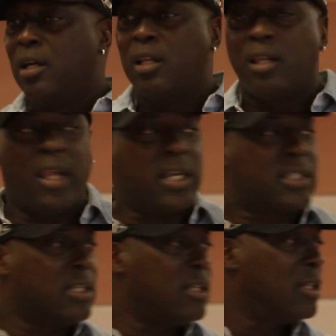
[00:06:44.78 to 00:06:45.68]

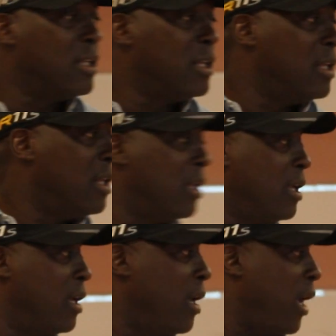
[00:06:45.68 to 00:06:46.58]
Listen.
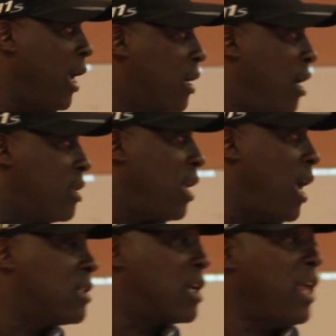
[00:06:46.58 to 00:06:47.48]
And good
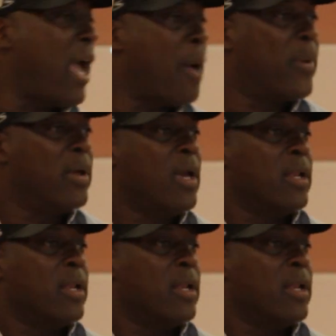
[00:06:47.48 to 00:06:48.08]
things can happen.